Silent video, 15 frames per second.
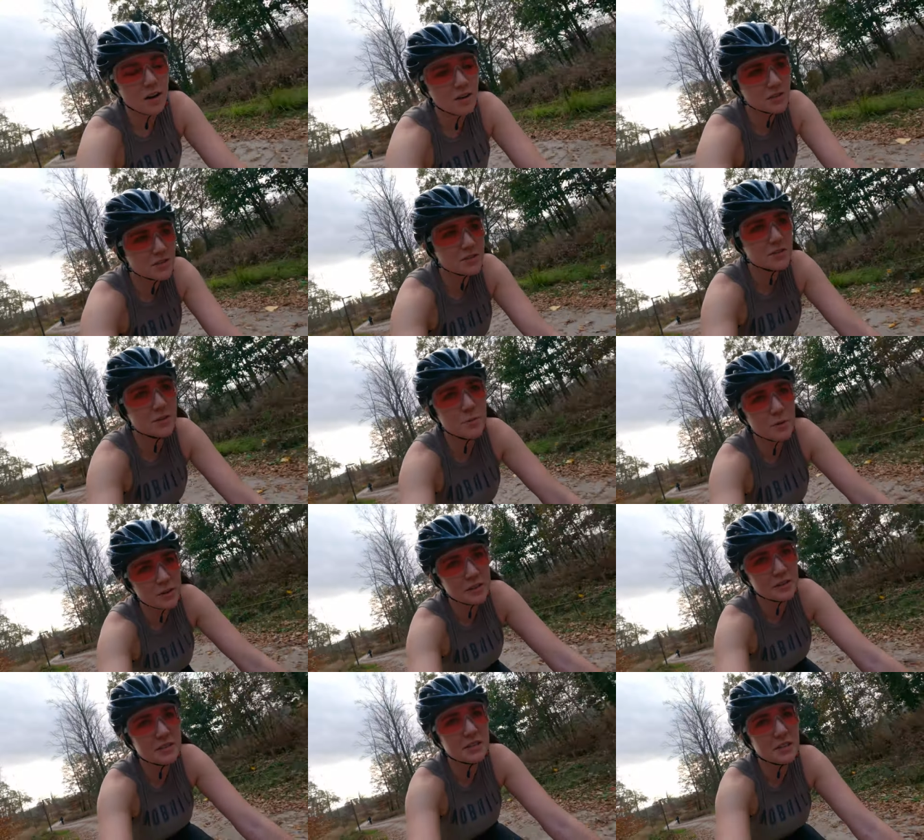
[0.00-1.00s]
Also super
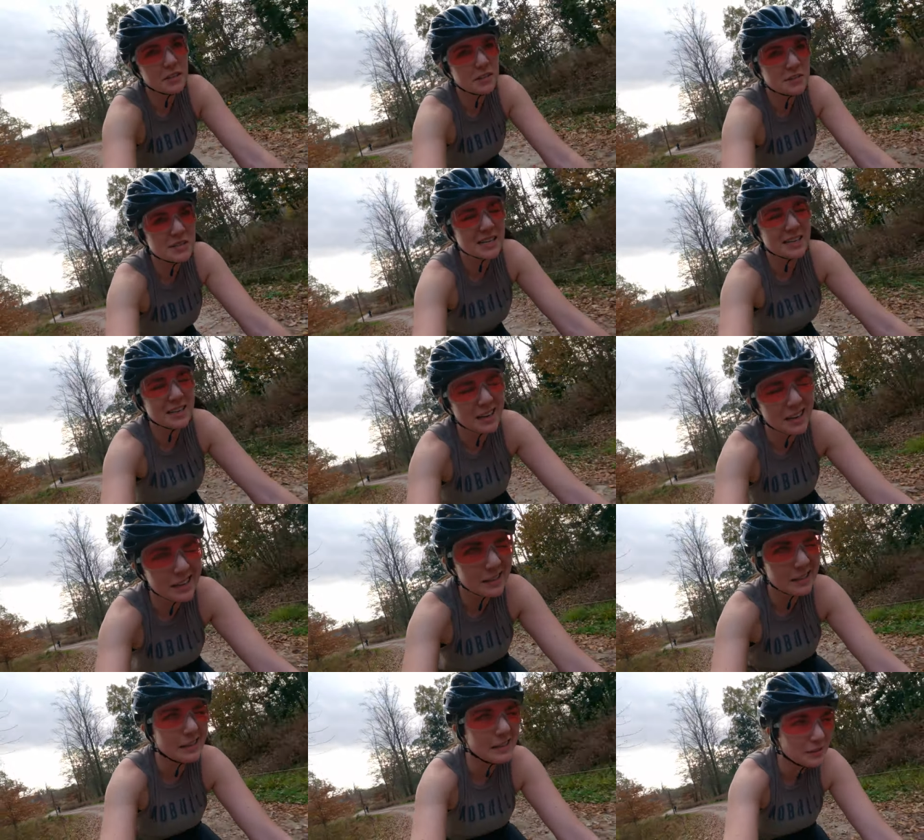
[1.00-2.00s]
used to using,
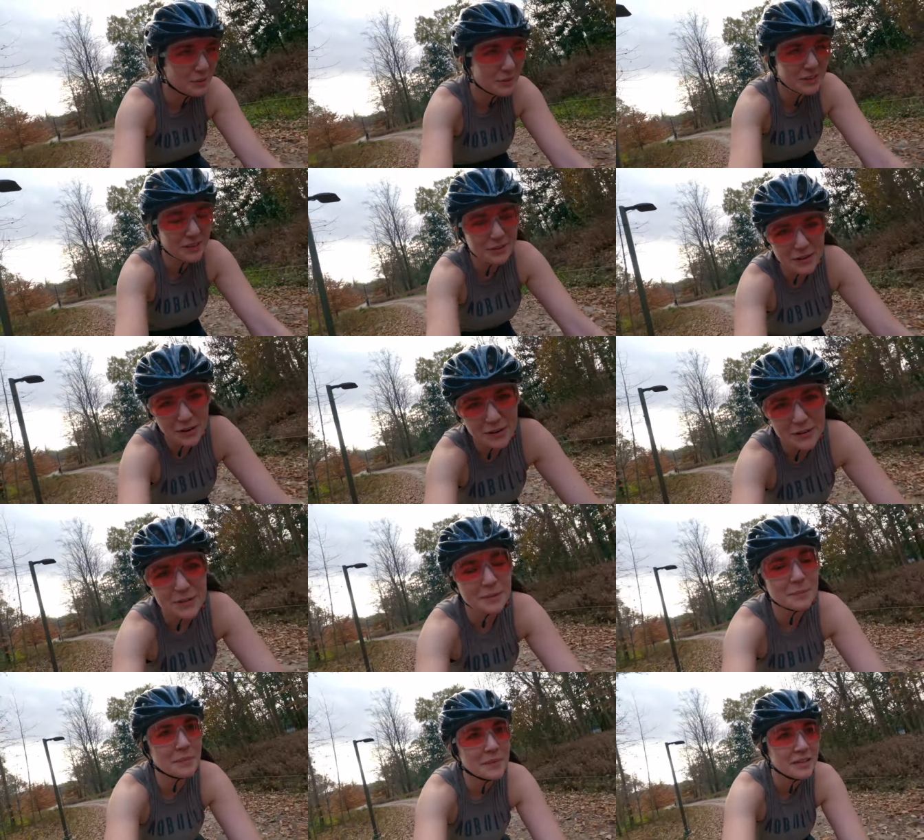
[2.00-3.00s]
uh, what do you call
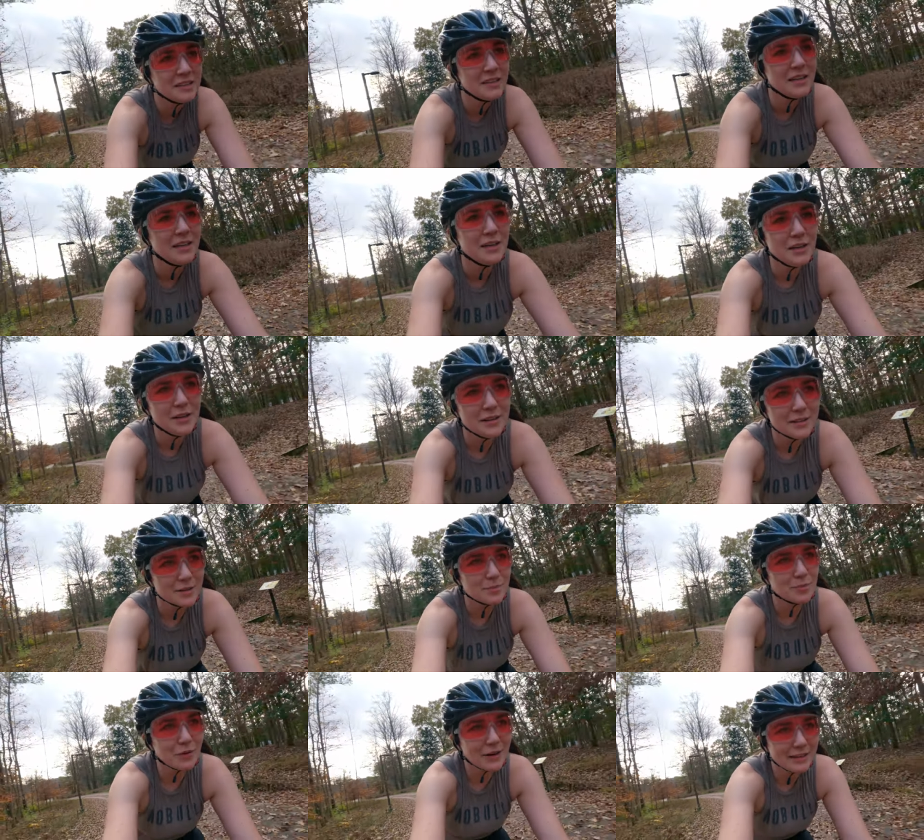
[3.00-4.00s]
them?
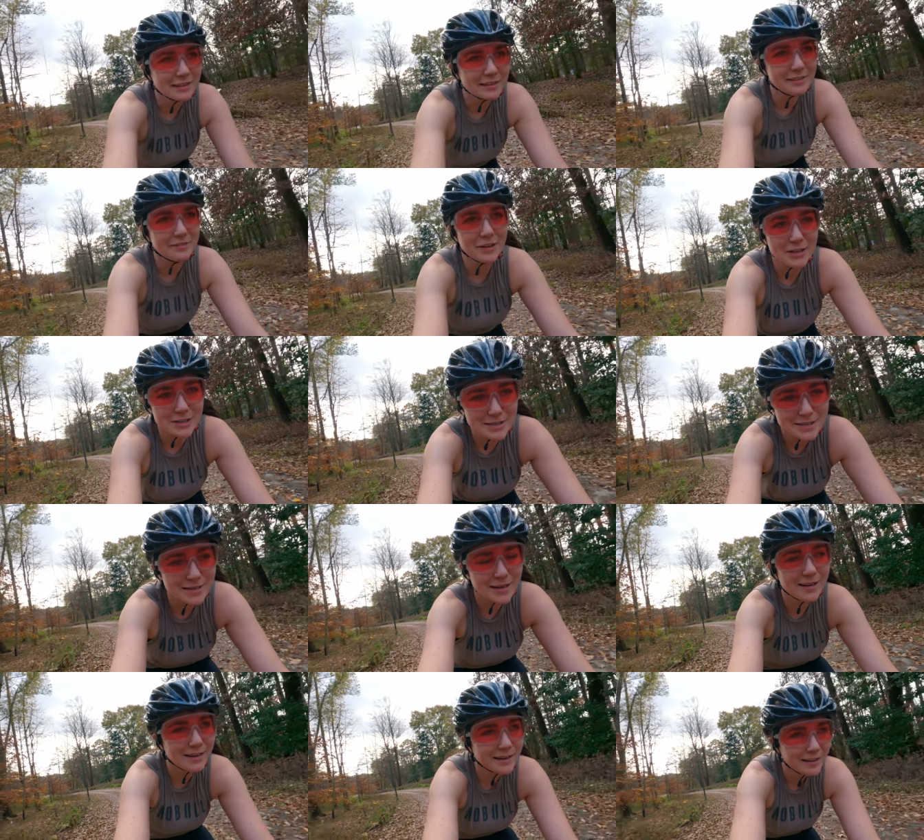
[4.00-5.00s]
The brake
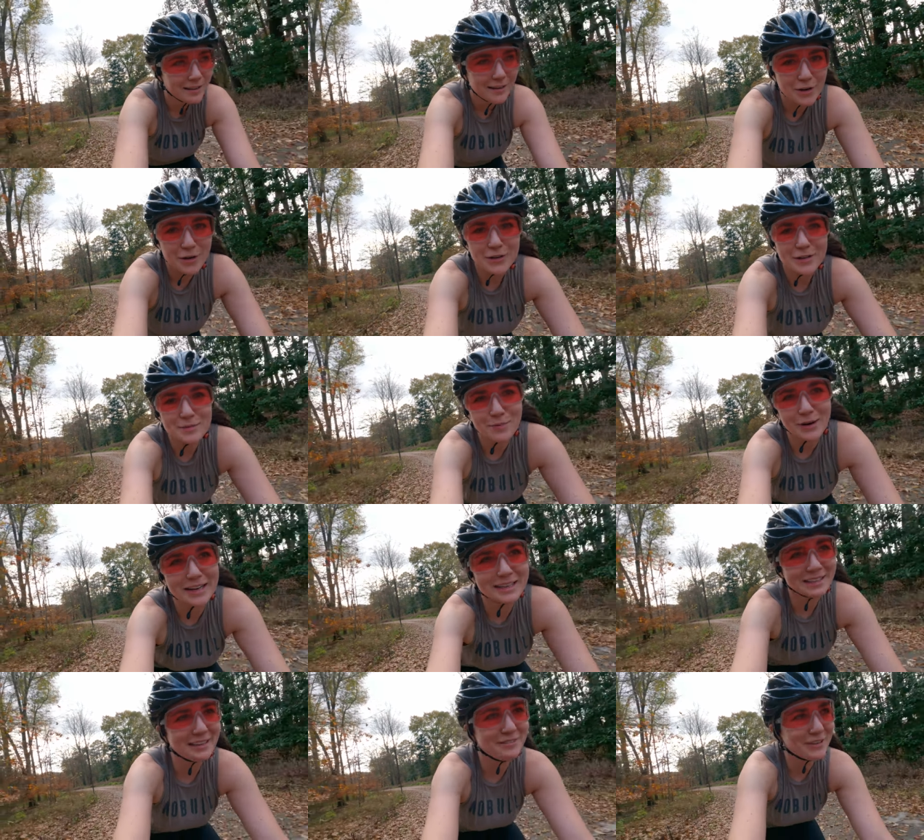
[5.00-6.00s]
levers, hooded
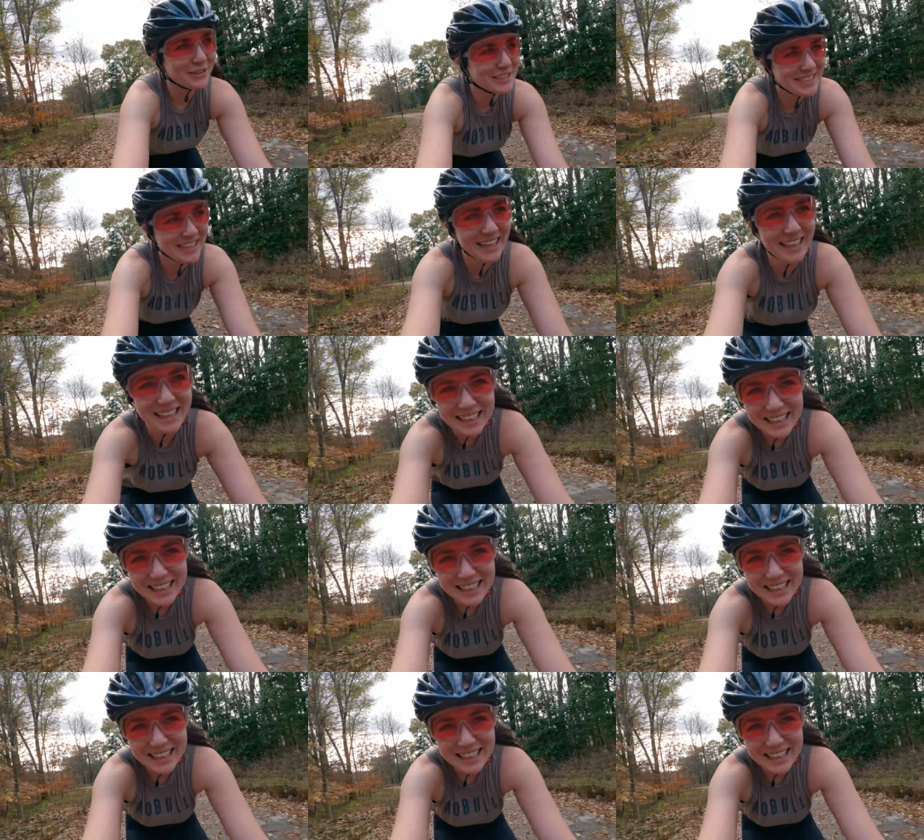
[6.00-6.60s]
brake levers.